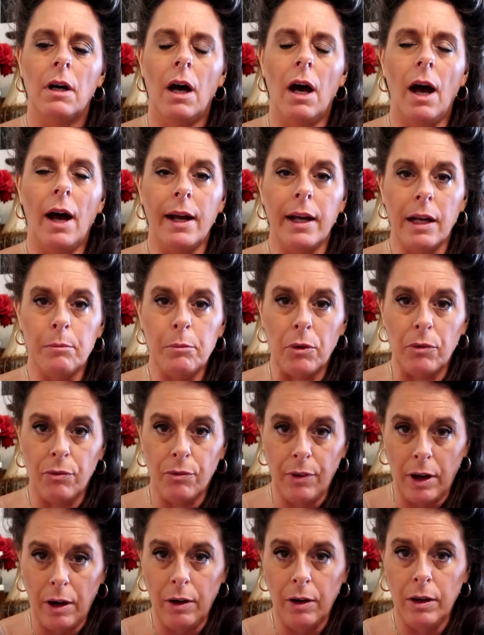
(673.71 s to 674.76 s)
I am a
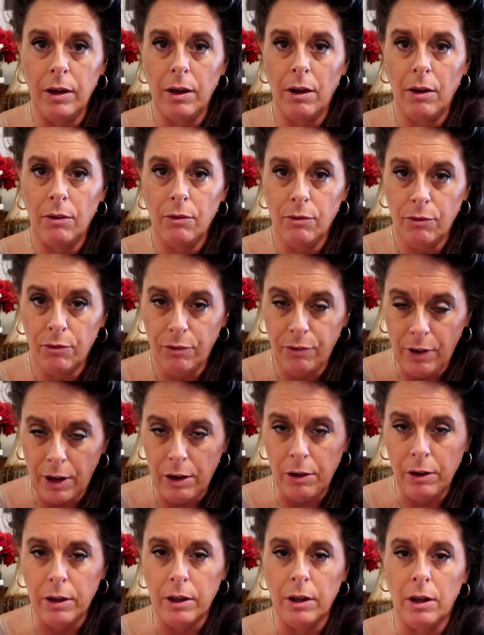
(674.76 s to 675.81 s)
very,
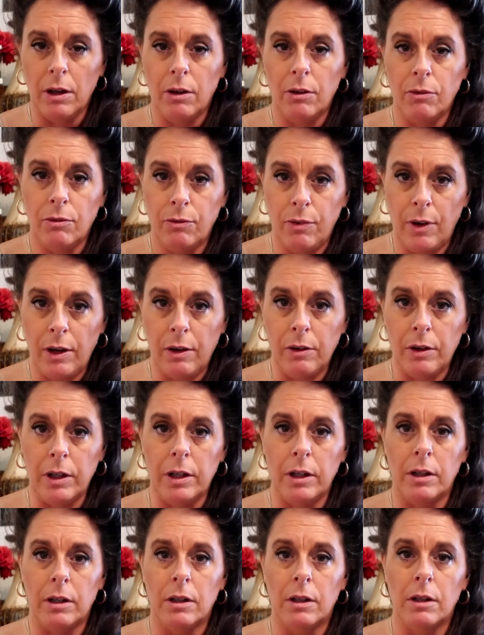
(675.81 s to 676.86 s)
very,
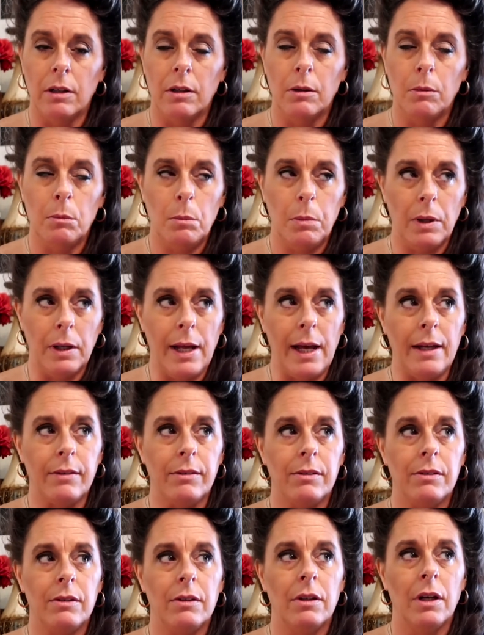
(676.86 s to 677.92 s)
very
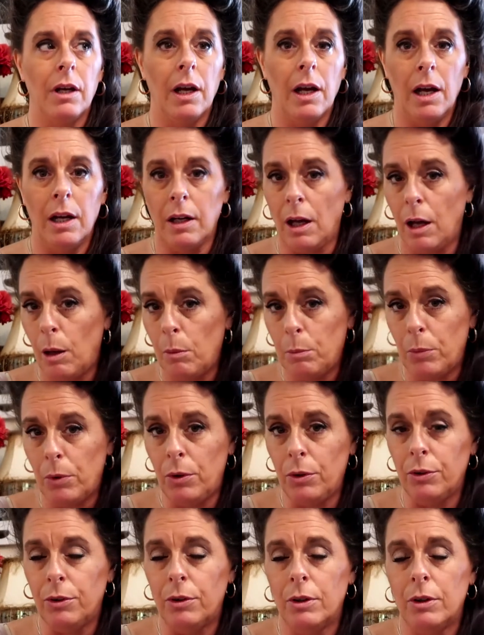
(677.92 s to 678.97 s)
blessed and
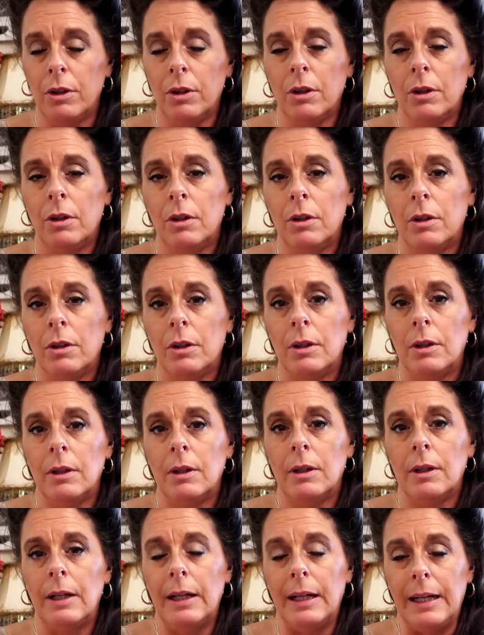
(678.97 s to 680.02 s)
humbled
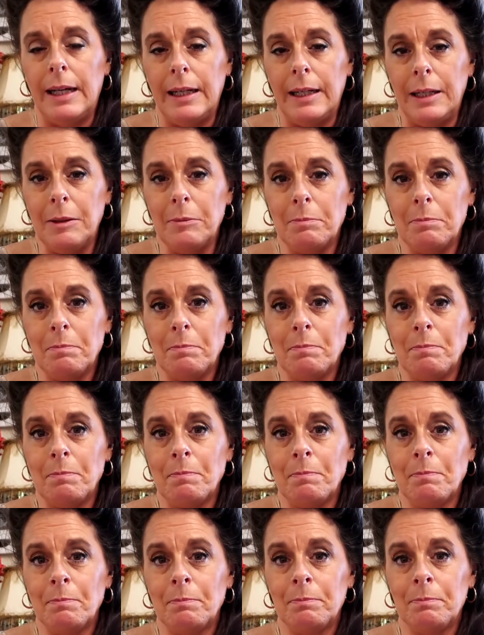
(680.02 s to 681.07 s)
lady.
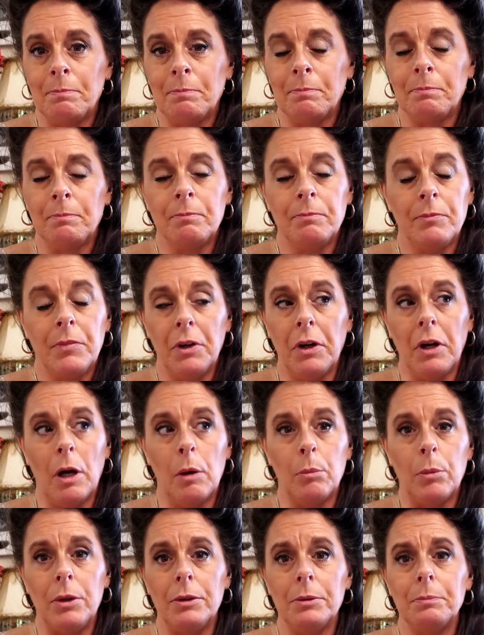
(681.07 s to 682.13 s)
Very
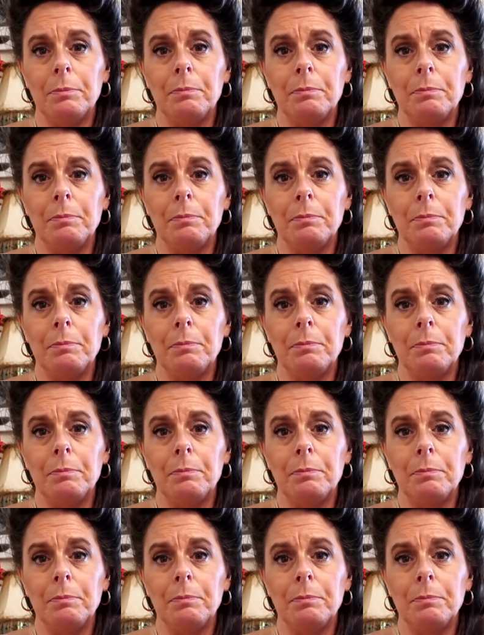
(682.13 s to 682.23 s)
humbled.